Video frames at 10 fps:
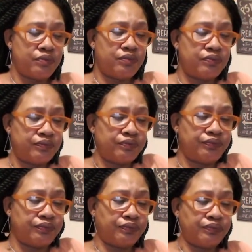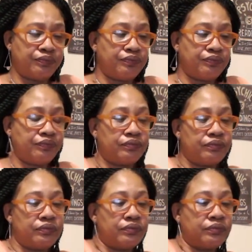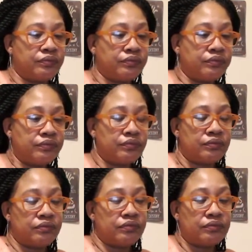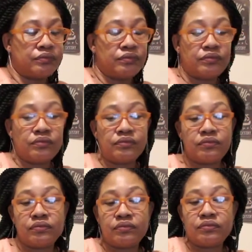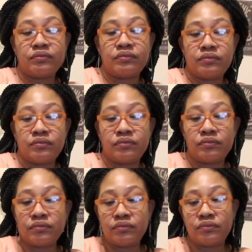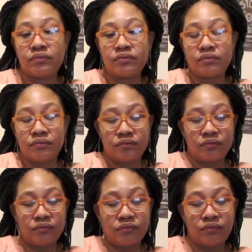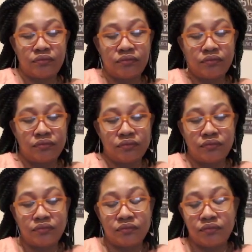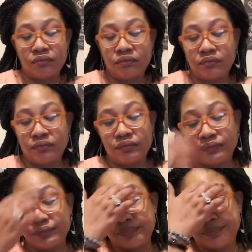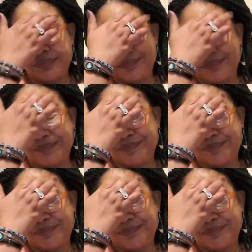No one is speaking in this clip.